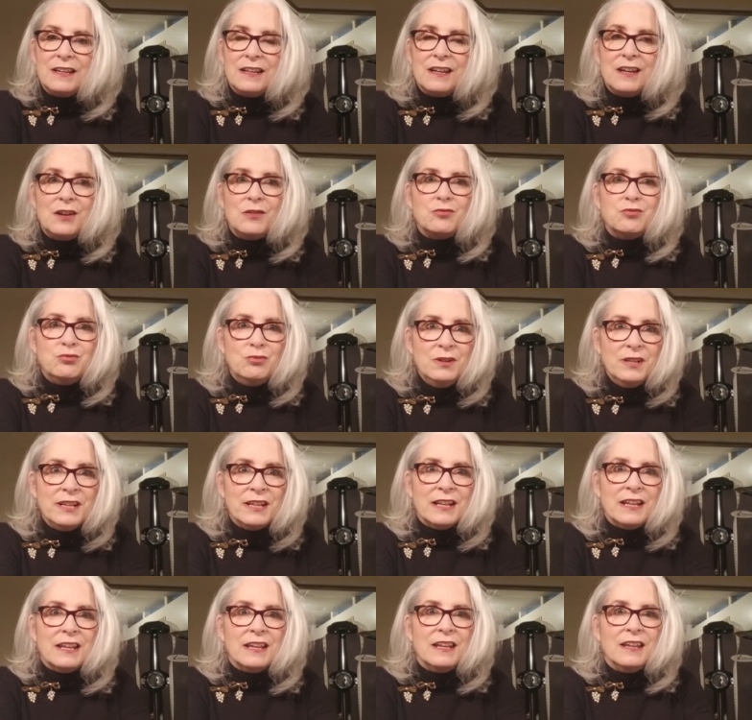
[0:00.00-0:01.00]
a
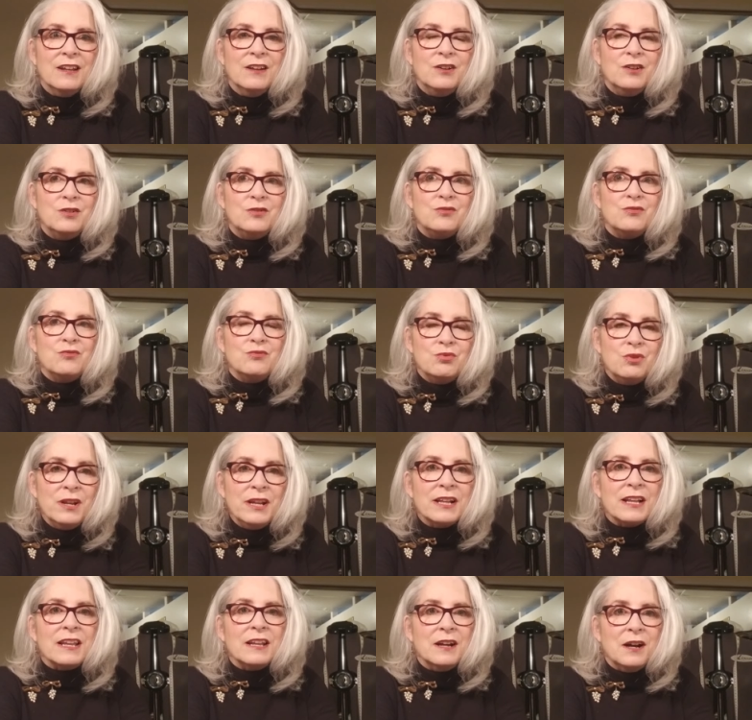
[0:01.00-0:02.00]
really,
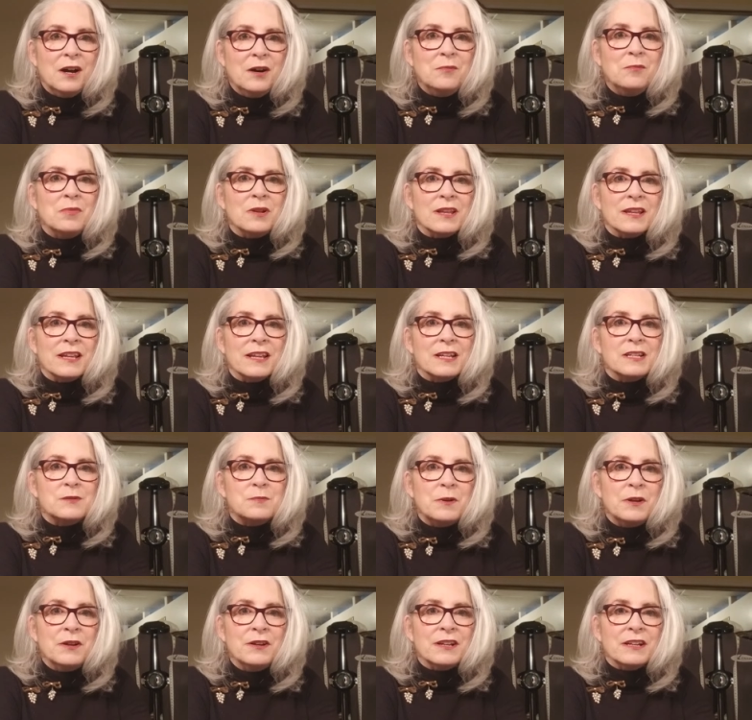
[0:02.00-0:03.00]
really humbling
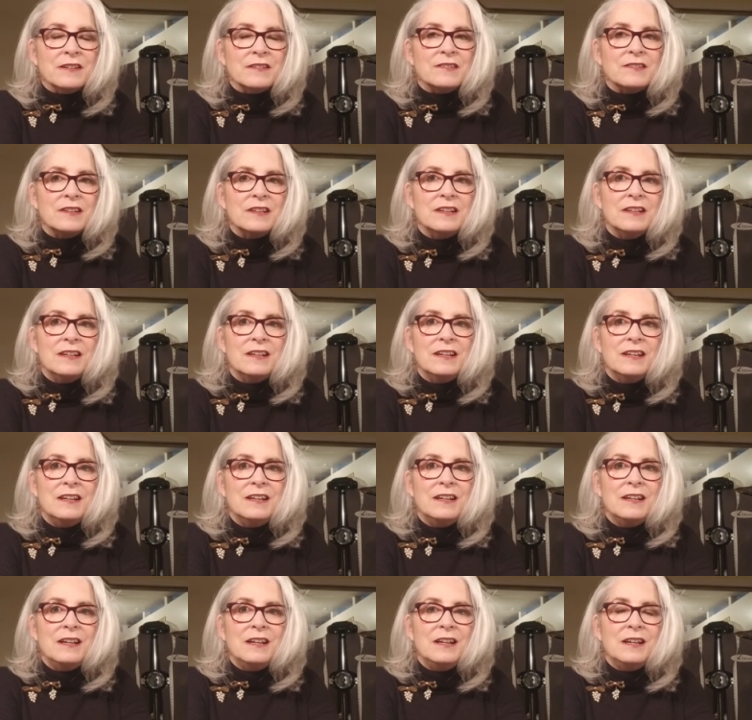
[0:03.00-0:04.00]
experience.
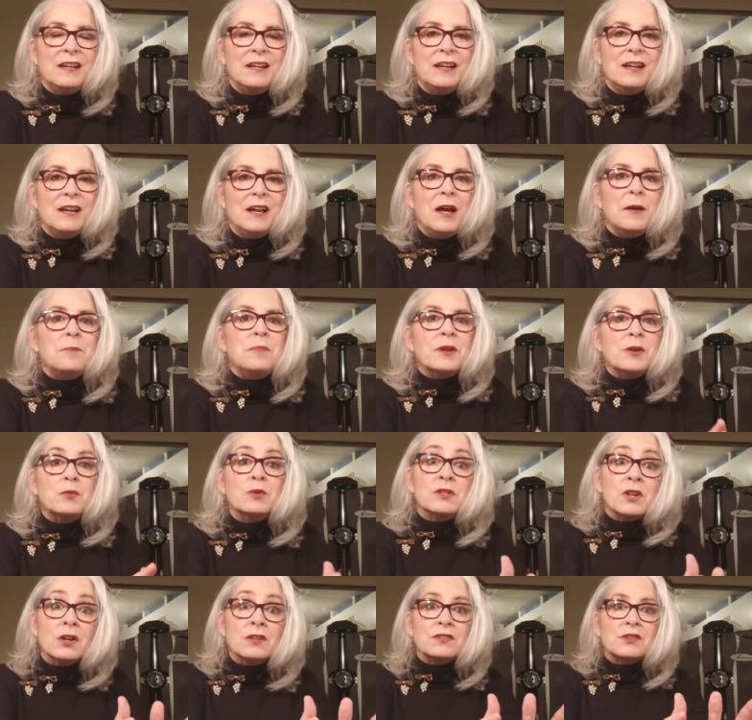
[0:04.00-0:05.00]
But it was
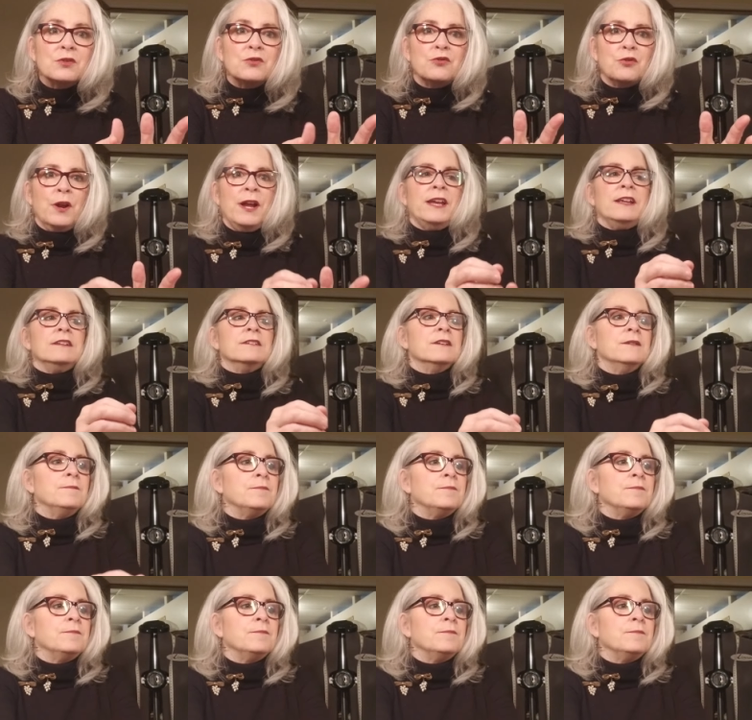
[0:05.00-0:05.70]
also great